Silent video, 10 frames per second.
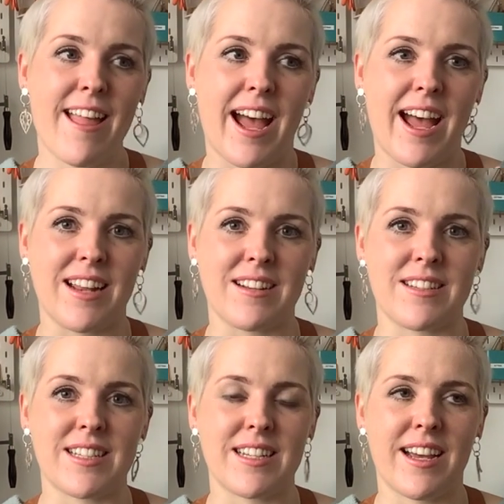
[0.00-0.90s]

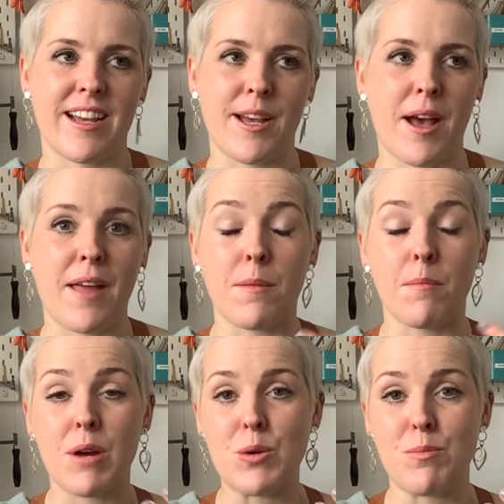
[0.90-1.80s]
and at the
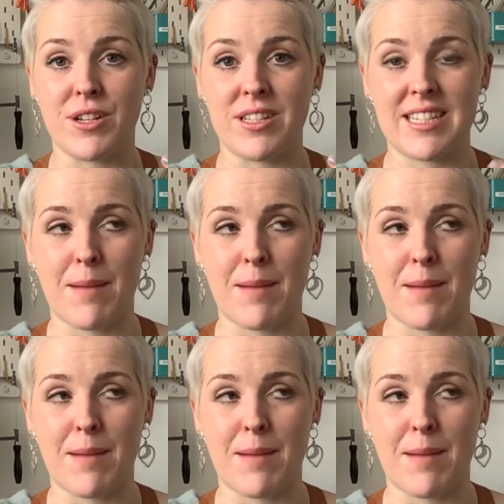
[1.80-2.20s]
moment